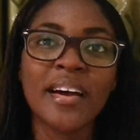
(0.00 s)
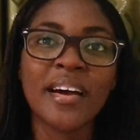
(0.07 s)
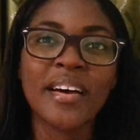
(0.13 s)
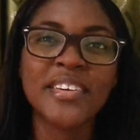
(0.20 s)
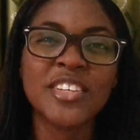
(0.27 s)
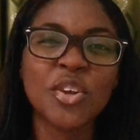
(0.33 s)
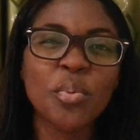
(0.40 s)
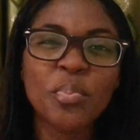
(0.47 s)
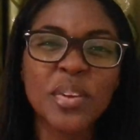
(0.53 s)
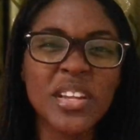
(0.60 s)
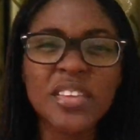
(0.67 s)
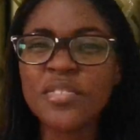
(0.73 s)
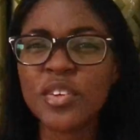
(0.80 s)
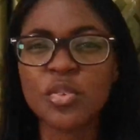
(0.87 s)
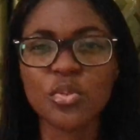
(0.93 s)
they don't
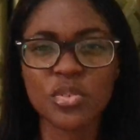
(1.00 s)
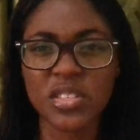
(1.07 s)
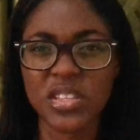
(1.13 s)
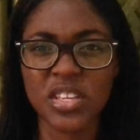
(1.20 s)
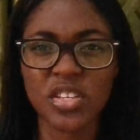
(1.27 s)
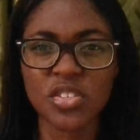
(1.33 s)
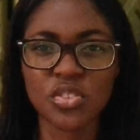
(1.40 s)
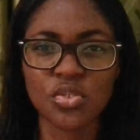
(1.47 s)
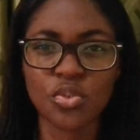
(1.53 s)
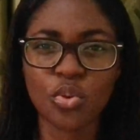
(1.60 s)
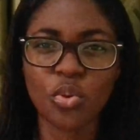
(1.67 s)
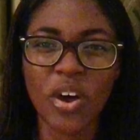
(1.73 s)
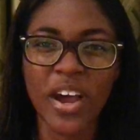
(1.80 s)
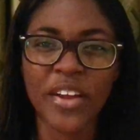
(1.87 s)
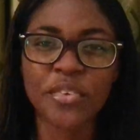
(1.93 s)
believe in those things, you
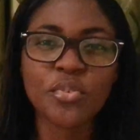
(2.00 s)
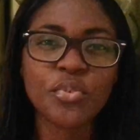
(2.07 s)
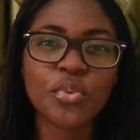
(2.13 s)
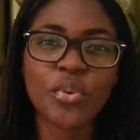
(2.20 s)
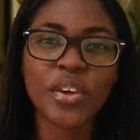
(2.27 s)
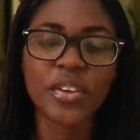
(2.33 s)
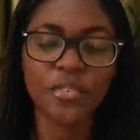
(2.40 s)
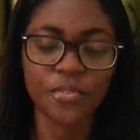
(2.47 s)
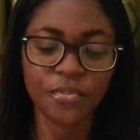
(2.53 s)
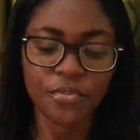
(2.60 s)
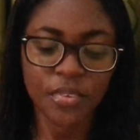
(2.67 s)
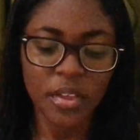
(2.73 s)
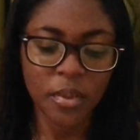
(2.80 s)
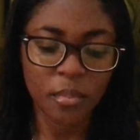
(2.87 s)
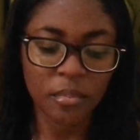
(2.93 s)
know. I don't know
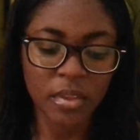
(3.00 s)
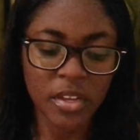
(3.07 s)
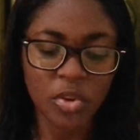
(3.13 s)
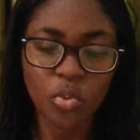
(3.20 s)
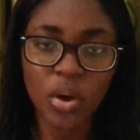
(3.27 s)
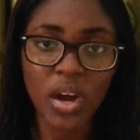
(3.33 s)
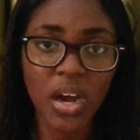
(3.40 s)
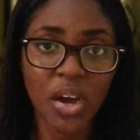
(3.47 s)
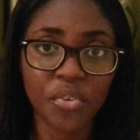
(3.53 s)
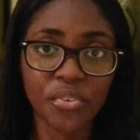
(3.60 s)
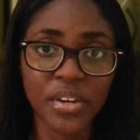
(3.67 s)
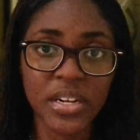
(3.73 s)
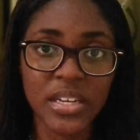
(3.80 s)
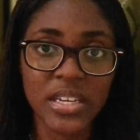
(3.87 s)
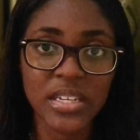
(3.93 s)
if anyone can
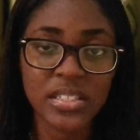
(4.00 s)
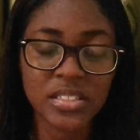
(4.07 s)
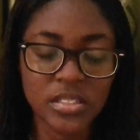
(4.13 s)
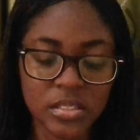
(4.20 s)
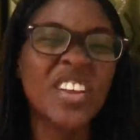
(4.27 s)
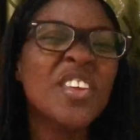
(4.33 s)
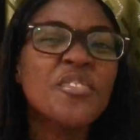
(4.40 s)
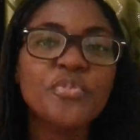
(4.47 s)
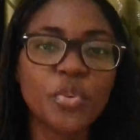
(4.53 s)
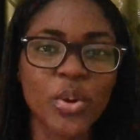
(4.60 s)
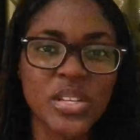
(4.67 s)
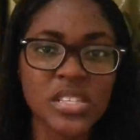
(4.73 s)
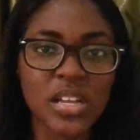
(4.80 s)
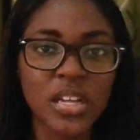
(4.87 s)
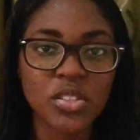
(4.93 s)
relate, any
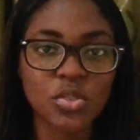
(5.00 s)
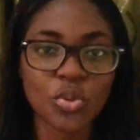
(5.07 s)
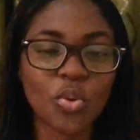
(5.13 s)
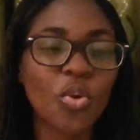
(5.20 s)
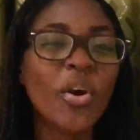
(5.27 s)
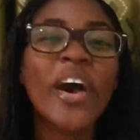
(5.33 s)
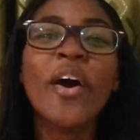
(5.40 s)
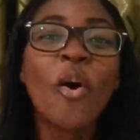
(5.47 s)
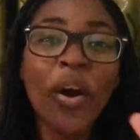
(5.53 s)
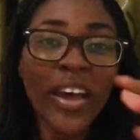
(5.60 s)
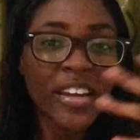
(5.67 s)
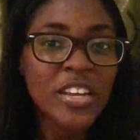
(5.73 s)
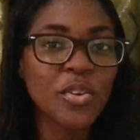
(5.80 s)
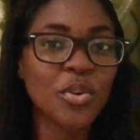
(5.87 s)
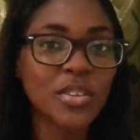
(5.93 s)
influencer at all or
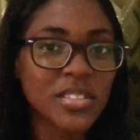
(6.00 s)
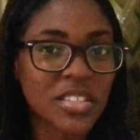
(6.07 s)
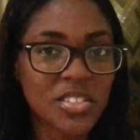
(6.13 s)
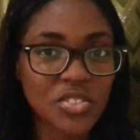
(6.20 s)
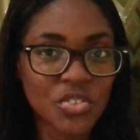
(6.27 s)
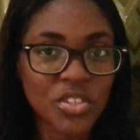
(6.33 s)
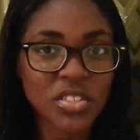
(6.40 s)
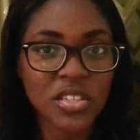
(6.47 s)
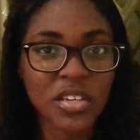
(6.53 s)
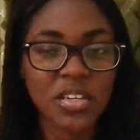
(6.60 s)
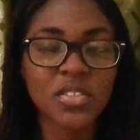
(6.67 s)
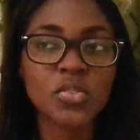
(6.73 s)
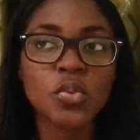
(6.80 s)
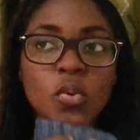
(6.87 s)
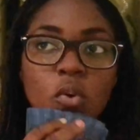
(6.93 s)
any content creator
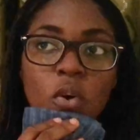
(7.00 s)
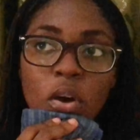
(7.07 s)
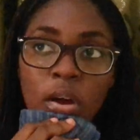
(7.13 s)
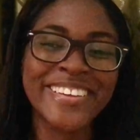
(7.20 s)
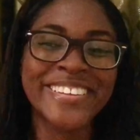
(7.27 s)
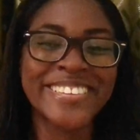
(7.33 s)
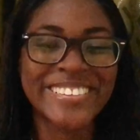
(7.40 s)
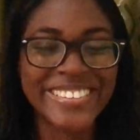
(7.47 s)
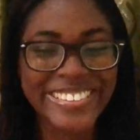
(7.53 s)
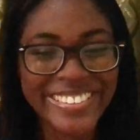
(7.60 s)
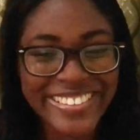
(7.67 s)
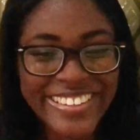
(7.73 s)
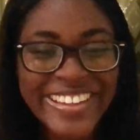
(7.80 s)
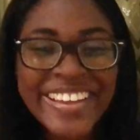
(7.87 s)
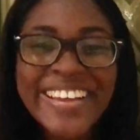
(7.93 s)
at all.
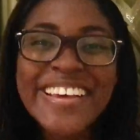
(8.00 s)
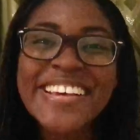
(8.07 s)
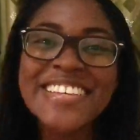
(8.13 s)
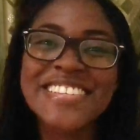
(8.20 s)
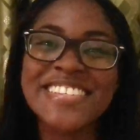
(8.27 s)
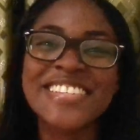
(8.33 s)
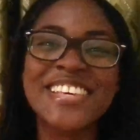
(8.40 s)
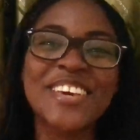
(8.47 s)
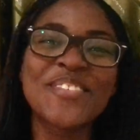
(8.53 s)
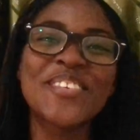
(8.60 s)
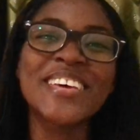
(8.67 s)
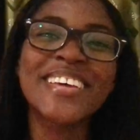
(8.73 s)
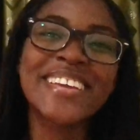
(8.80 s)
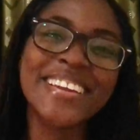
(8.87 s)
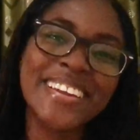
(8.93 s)
it's
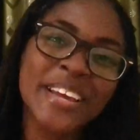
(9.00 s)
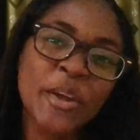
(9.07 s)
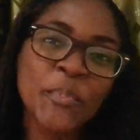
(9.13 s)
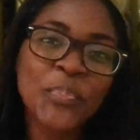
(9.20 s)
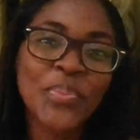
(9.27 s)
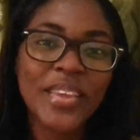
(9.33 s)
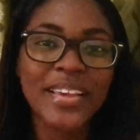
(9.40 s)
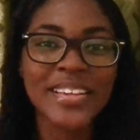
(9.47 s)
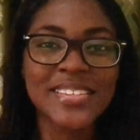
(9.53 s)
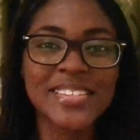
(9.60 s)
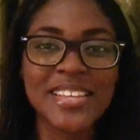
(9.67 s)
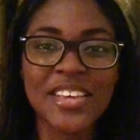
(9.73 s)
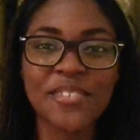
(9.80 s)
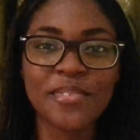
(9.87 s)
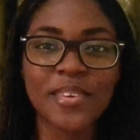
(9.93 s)
given
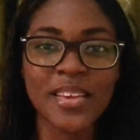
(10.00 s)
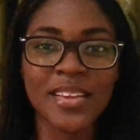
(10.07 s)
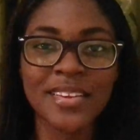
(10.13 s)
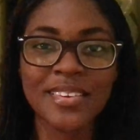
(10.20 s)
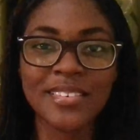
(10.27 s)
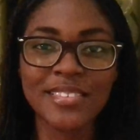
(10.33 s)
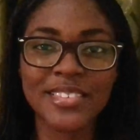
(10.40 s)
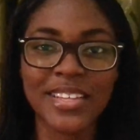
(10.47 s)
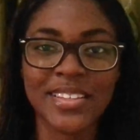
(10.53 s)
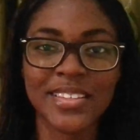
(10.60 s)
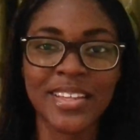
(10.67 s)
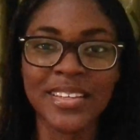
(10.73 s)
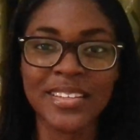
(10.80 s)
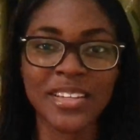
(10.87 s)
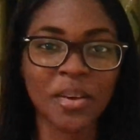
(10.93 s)
the
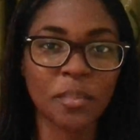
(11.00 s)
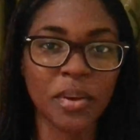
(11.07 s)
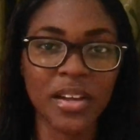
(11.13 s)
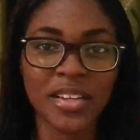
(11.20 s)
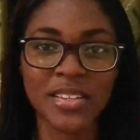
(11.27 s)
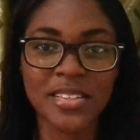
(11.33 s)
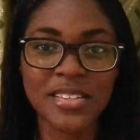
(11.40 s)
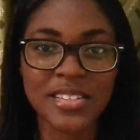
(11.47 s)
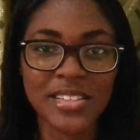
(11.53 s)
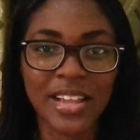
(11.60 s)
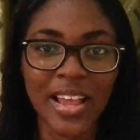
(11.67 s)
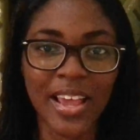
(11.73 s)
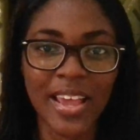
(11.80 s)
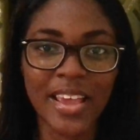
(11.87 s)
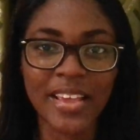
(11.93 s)
Thundermans,
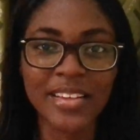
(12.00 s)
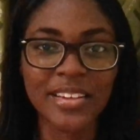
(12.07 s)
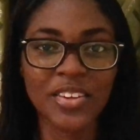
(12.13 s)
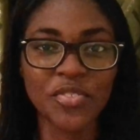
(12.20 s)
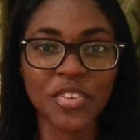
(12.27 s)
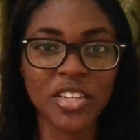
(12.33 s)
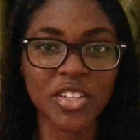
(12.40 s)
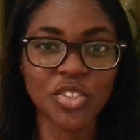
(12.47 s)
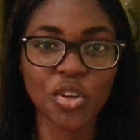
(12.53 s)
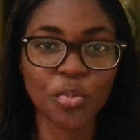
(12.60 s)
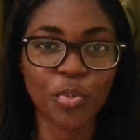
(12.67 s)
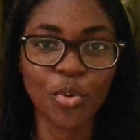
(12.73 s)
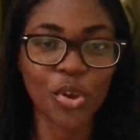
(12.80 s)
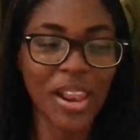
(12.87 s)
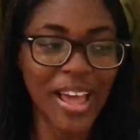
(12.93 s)
like living a
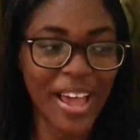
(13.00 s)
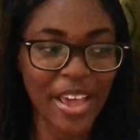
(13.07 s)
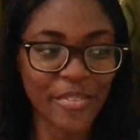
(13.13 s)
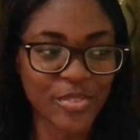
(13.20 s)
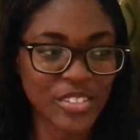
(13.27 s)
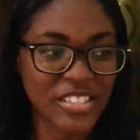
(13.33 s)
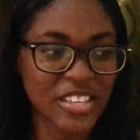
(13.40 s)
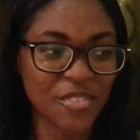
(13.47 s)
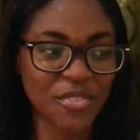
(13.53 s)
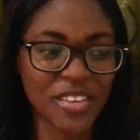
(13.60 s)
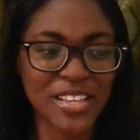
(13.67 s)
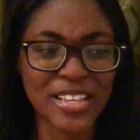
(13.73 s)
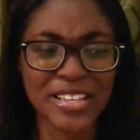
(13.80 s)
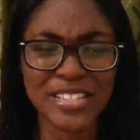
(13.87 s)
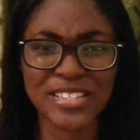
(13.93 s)
double life. It's
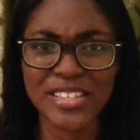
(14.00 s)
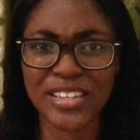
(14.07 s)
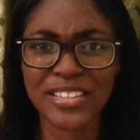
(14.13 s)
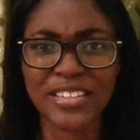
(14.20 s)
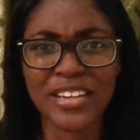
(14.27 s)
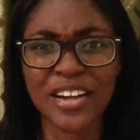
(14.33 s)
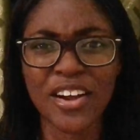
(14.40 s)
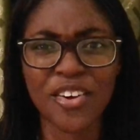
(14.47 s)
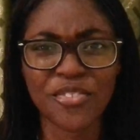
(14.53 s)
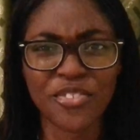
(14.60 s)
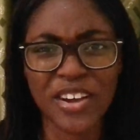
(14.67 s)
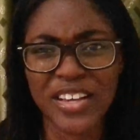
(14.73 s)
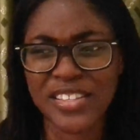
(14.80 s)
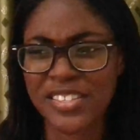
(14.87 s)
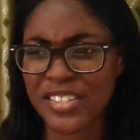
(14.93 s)
giving Casey
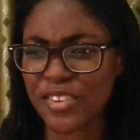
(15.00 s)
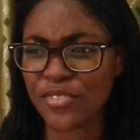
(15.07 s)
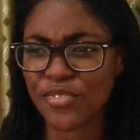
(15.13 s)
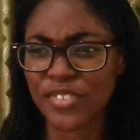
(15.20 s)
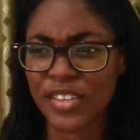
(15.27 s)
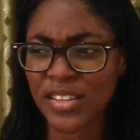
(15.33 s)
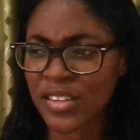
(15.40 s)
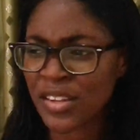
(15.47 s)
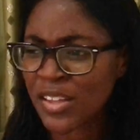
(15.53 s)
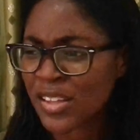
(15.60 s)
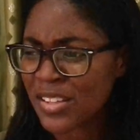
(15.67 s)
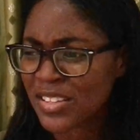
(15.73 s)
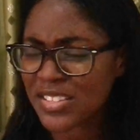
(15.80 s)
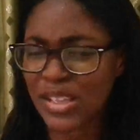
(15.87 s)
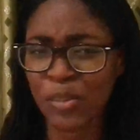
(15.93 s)
undercover. It's giving
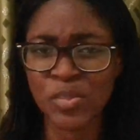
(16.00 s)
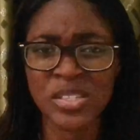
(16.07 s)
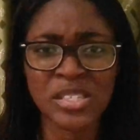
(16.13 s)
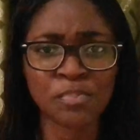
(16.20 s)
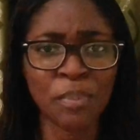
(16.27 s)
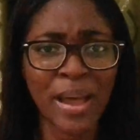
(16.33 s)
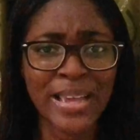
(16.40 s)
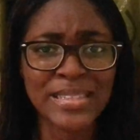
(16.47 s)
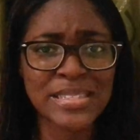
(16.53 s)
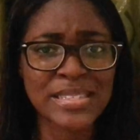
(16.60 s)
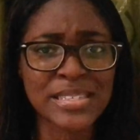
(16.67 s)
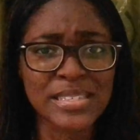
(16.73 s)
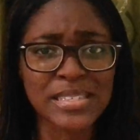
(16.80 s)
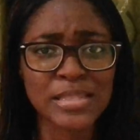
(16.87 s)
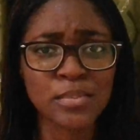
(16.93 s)
some
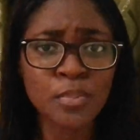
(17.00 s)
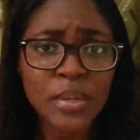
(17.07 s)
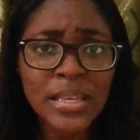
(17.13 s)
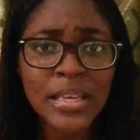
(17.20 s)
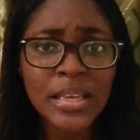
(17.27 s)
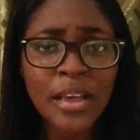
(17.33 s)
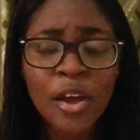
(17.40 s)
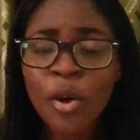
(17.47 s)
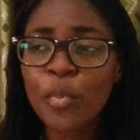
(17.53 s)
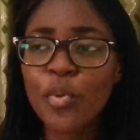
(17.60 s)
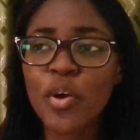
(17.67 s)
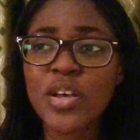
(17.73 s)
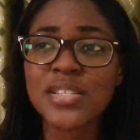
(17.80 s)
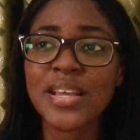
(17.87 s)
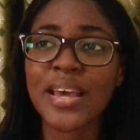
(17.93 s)
spiders be,
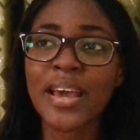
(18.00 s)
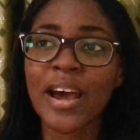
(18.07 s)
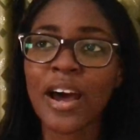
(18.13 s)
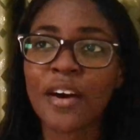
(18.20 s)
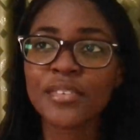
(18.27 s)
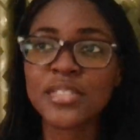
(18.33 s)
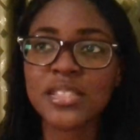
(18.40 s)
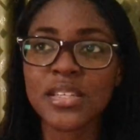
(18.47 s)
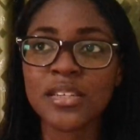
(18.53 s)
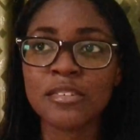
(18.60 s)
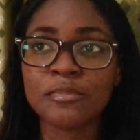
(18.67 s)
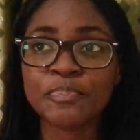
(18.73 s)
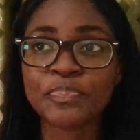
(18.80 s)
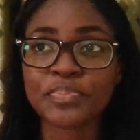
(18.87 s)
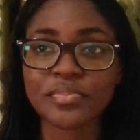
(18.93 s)
because like I have to